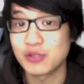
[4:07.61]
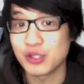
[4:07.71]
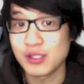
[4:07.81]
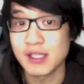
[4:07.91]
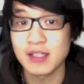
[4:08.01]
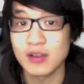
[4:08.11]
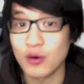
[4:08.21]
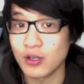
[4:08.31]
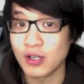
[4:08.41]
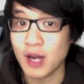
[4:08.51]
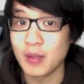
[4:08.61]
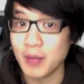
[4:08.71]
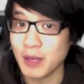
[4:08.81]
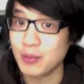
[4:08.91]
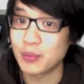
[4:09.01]
Yuzen
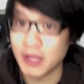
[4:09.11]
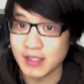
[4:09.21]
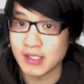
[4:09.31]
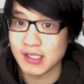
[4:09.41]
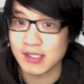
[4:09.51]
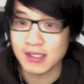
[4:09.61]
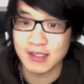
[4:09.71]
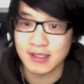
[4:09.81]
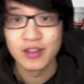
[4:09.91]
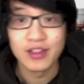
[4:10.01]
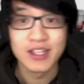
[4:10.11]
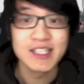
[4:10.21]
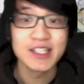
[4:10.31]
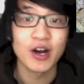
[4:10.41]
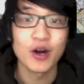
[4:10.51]
Origami Paper Pins.
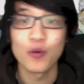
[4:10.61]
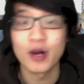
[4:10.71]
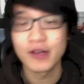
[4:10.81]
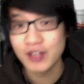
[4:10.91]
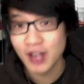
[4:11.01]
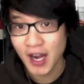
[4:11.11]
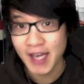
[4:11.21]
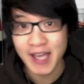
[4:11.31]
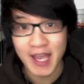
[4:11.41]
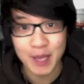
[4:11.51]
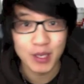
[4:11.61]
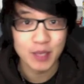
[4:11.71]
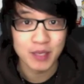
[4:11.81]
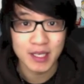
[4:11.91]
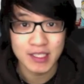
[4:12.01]
These are one-of-a-kind
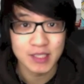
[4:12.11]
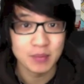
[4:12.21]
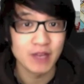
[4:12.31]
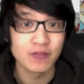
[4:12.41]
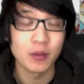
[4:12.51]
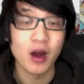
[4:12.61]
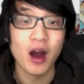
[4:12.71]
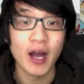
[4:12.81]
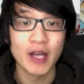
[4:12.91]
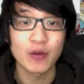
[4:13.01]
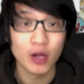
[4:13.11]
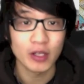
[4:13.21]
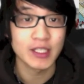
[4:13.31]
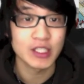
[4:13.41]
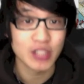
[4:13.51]
handmade pins made from
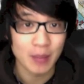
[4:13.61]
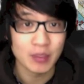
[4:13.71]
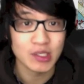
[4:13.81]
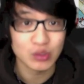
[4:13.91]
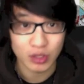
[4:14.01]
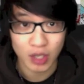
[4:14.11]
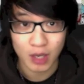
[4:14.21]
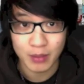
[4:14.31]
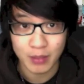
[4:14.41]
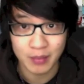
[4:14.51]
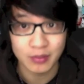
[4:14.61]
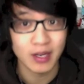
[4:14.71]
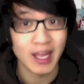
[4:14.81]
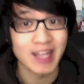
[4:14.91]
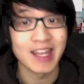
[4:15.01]
high-quality Japanese origami paper,
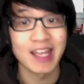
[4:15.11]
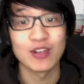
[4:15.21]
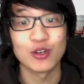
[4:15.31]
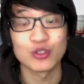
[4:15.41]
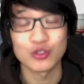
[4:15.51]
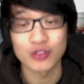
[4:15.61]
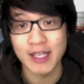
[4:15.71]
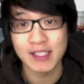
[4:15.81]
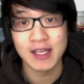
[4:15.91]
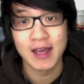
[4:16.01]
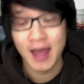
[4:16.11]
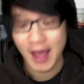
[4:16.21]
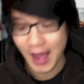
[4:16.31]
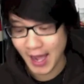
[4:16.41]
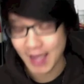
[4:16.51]
and they look great.
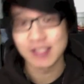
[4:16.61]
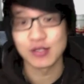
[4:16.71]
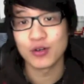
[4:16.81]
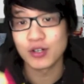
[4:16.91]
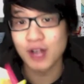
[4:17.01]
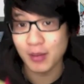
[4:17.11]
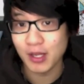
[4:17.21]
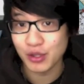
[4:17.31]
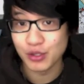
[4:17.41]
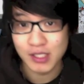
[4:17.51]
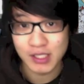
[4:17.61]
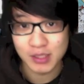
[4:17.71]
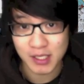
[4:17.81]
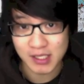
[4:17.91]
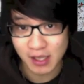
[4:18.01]
As an origami enthusiast
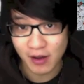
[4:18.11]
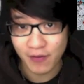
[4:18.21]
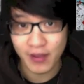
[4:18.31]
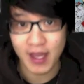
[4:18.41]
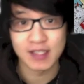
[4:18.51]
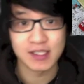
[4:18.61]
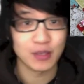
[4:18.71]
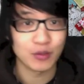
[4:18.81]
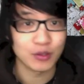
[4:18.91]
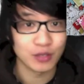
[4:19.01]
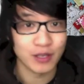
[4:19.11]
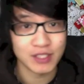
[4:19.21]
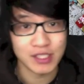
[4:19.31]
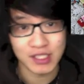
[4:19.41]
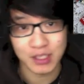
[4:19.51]
myself, and someone who loves
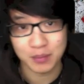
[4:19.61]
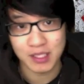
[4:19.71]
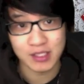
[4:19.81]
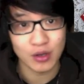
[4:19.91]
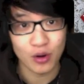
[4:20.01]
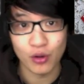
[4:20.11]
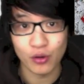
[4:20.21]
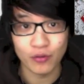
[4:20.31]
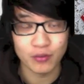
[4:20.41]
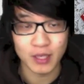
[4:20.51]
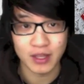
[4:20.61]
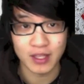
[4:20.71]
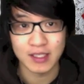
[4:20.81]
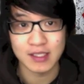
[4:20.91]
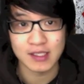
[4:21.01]
to stick pins all over my
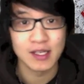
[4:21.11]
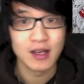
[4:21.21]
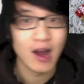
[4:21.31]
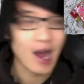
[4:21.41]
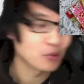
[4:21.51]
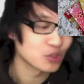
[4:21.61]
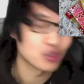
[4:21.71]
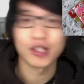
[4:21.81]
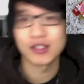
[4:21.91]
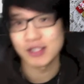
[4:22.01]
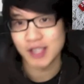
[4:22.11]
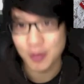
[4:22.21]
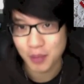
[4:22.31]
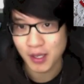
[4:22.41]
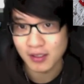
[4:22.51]
things, I was drawn to this
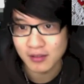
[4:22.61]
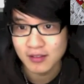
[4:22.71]
campaign.